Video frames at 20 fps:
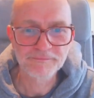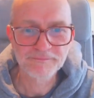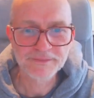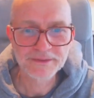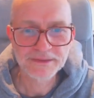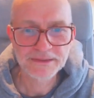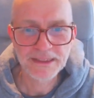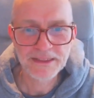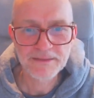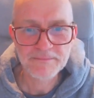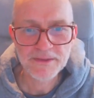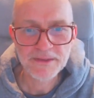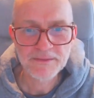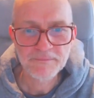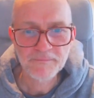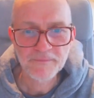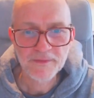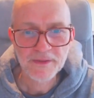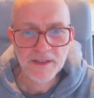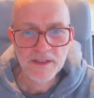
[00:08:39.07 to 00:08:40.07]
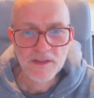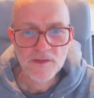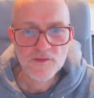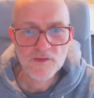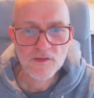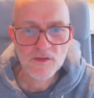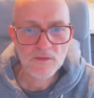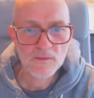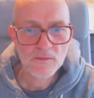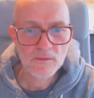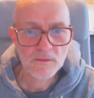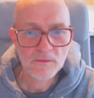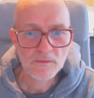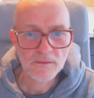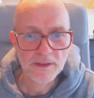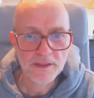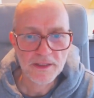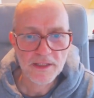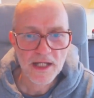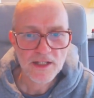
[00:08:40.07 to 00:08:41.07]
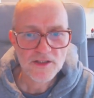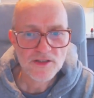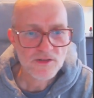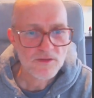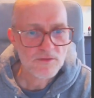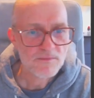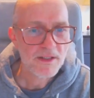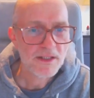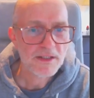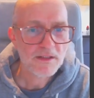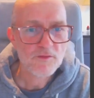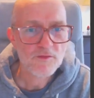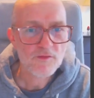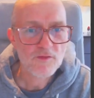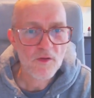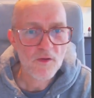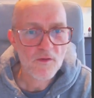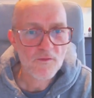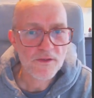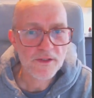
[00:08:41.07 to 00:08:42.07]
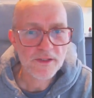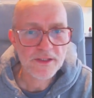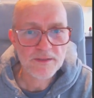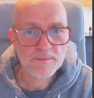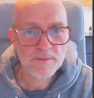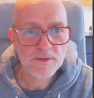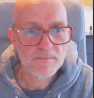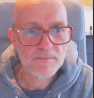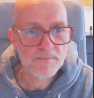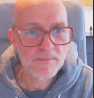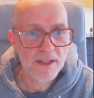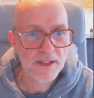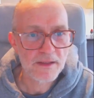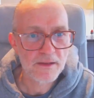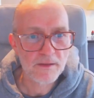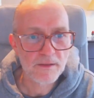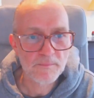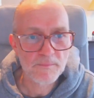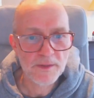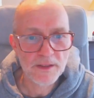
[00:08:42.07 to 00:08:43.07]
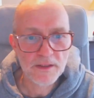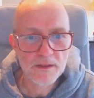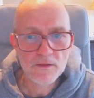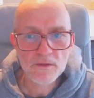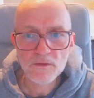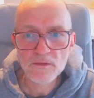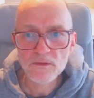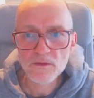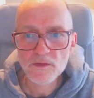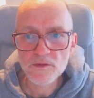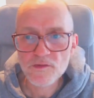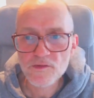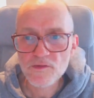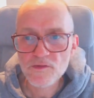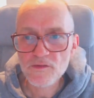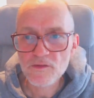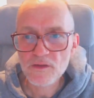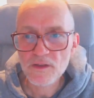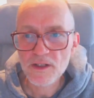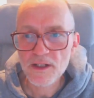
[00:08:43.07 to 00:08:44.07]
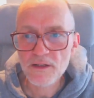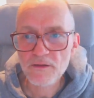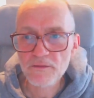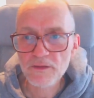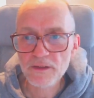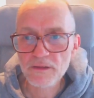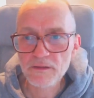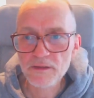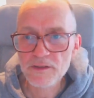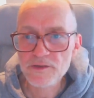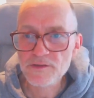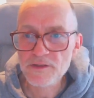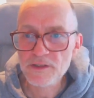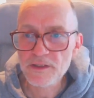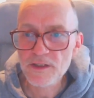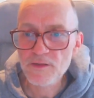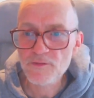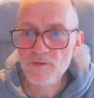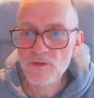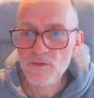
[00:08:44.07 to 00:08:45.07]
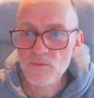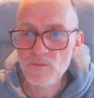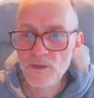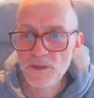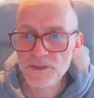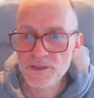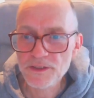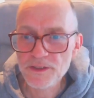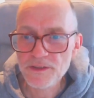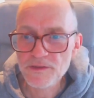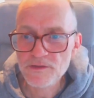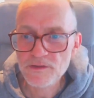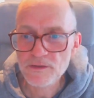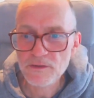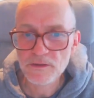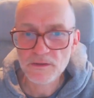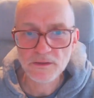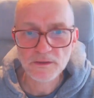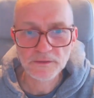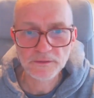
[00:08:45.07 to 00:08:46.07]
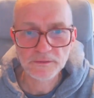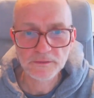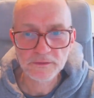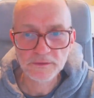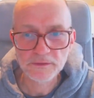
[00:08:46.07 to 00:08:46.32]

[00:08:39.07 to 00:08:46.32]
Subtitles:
You get me? So I should make the font a little bit bigger, because I realized that if you watch this on,